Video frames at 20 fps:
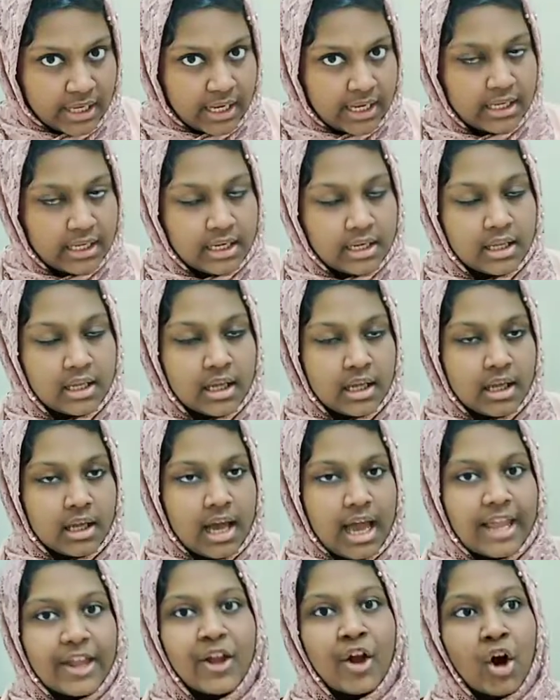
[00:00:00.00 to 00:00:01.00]
and
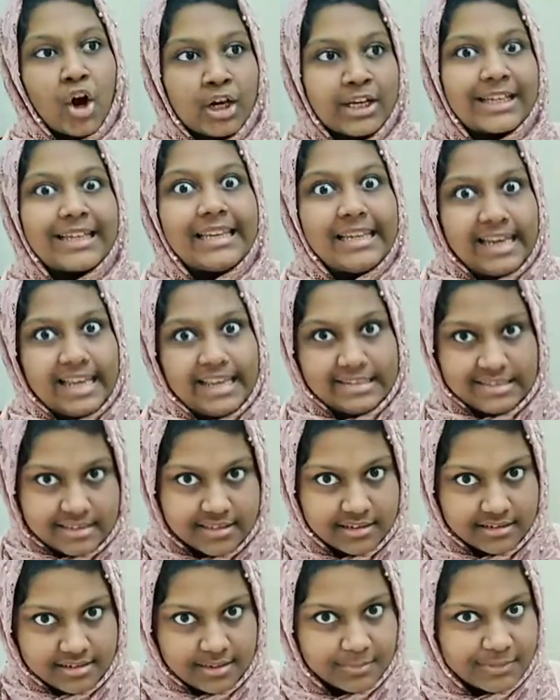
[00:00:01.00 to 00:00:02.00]
I got a
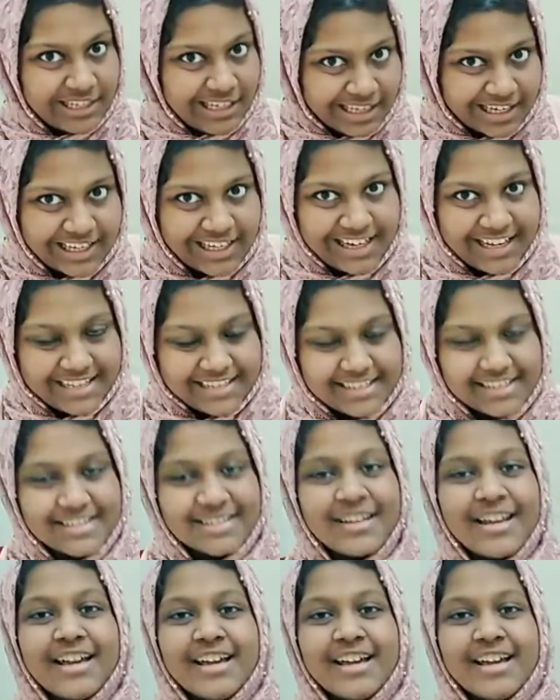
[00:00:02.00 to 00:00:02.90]
lesson, something like a lesson.